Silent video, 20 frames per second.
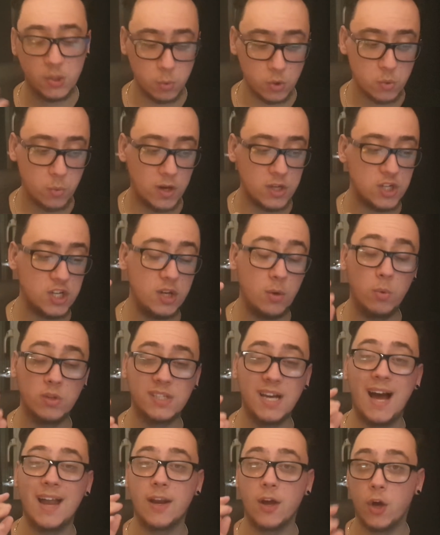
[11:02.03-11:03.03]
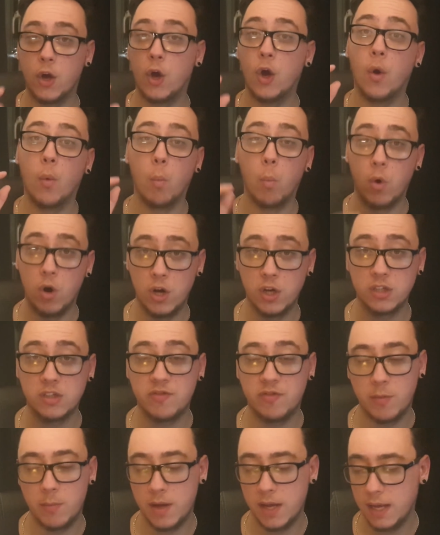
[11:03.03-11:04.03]
This was when she was at her
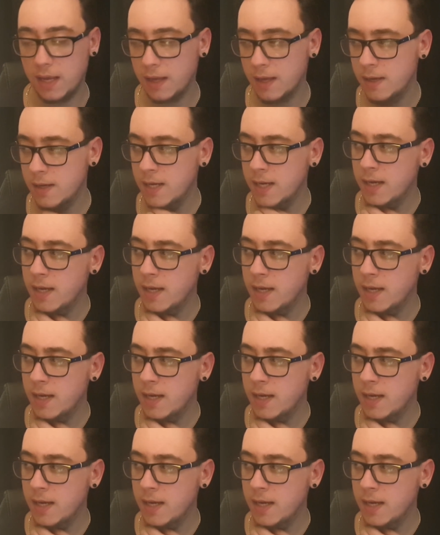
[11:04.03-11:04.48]
worst for me.